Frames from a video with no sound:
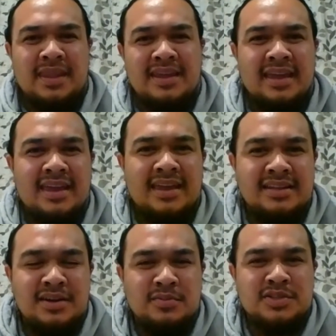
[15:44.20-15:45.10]
And
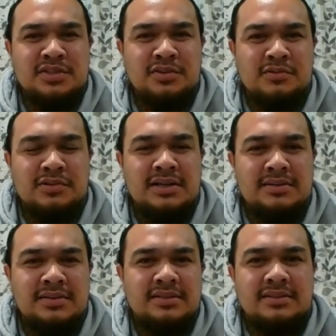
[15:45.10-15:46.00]
yeah, it was
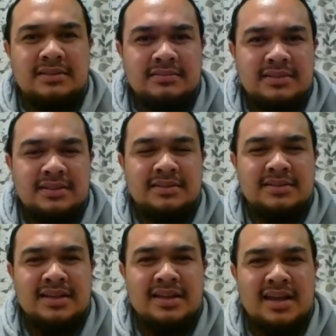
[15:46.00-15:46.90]
cool.
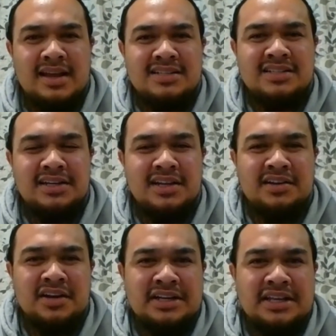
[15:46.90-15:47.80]
I started at
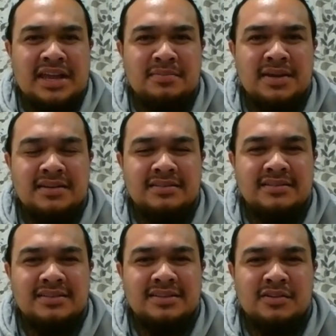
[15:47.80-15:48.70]
9 a.m. and
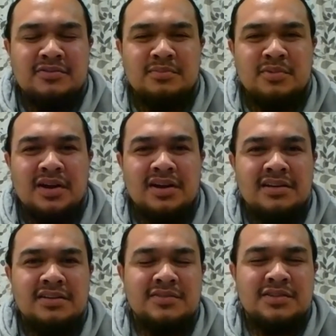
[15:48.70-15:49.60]
you know, from where I
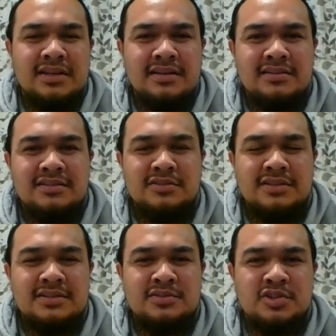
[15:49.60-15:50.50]
lived to
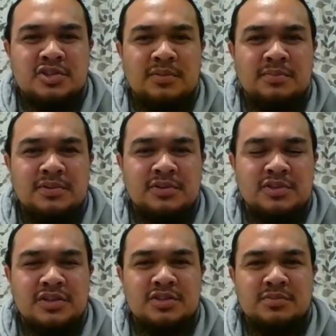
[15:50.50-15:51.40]
the shop or to
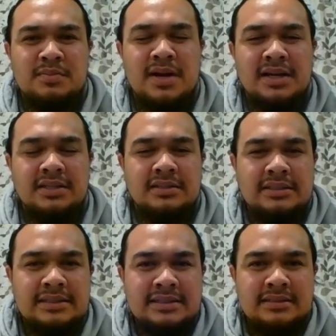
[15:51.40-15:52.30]
the supermarket,
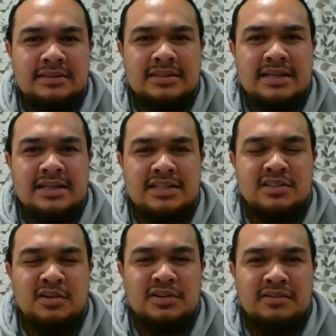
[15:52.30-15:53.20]
it's
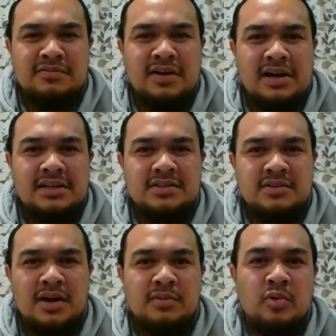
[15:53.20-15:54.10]
not that far. So
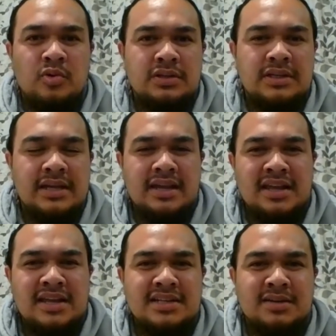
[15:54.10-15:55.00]
I walk, and
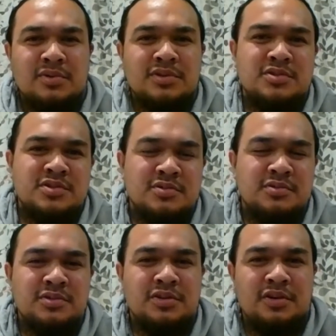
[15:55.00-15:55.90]
as I walk to
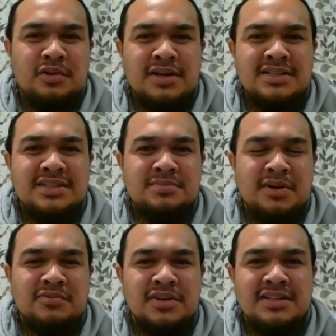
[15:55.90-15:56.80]
school, you know, I see my
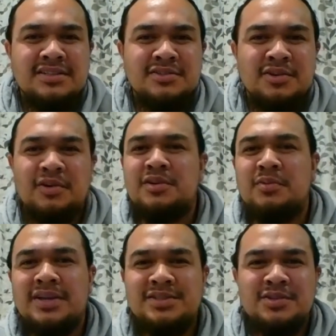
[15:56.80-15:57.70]
friends, you know, on the
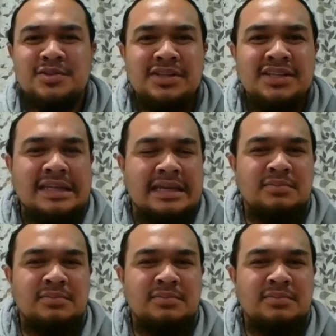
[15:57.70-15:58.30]
way to uni and that.